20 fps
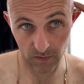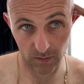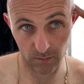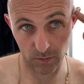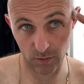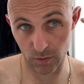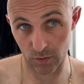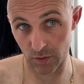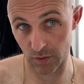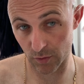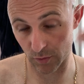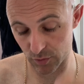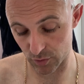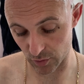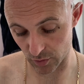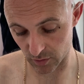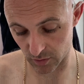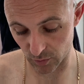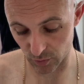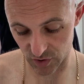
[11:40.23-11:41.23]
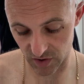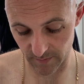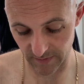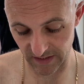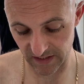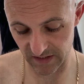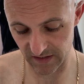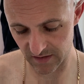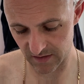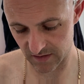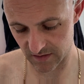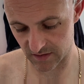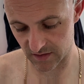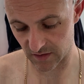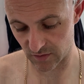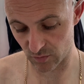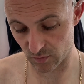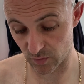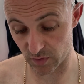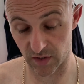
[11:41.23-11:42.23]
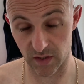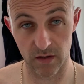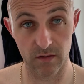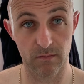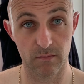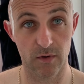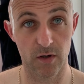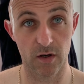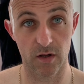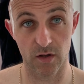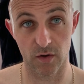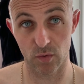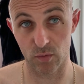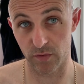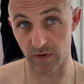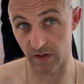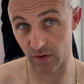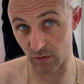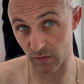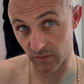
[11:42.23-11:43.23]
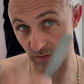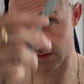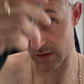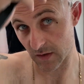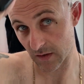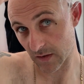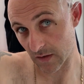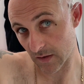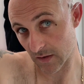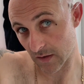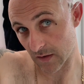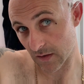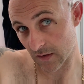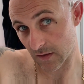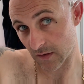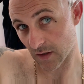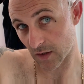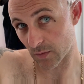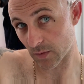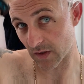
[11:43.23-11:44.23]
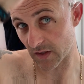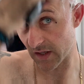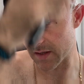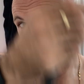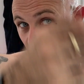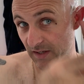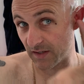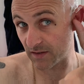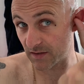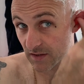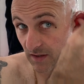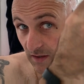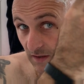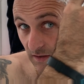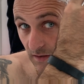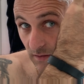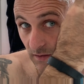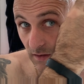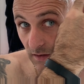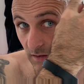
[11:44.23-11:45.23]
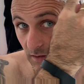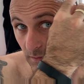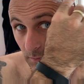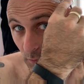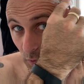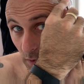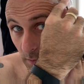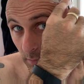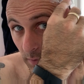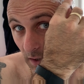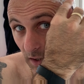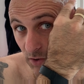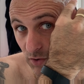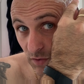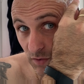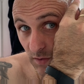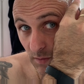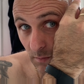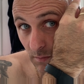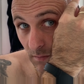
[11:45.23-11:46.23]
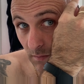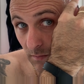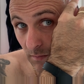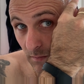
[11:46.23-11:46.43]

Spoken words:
I'm not going to go too close to my ear because I don't want to cut the whole thing off. I quite like my ears. I'm quite partial to them.